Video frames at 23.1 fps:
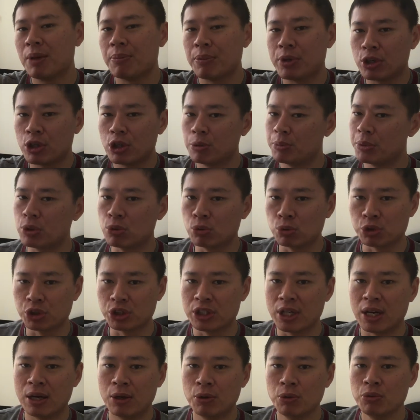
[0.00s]
up, economy goes
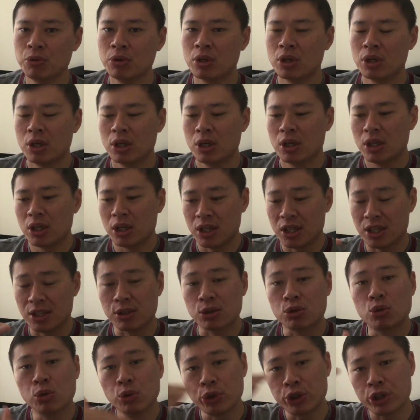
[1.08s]
down.
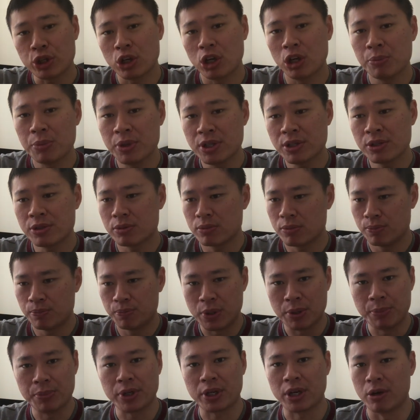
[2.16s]
In good economies,
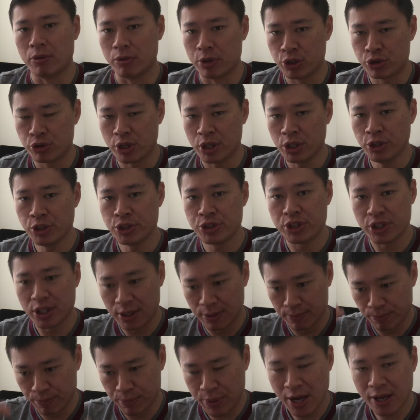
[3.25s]
people get retrenched.
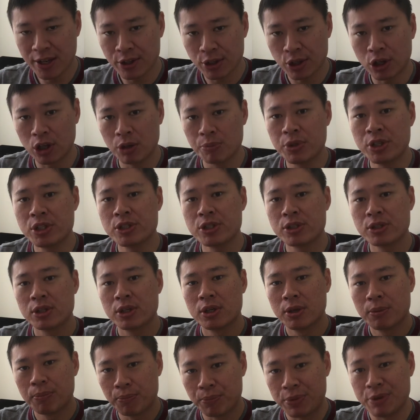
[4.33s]
In bad economies,
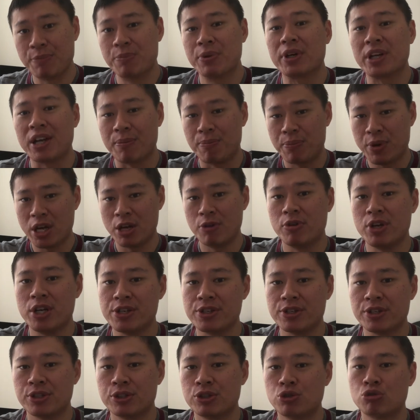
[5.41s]
people get pay
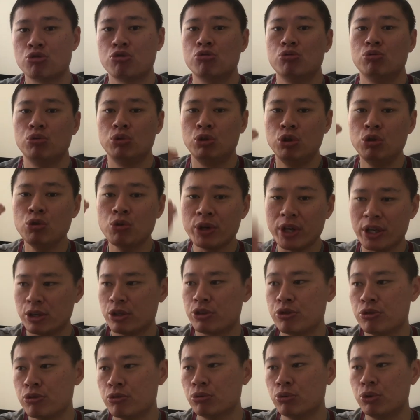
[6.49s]
raises. So look at
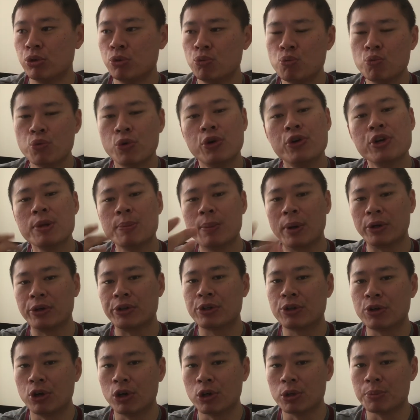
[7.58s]
you, don't worry about
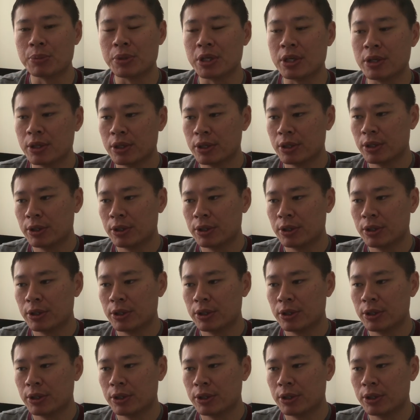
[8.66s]
economy.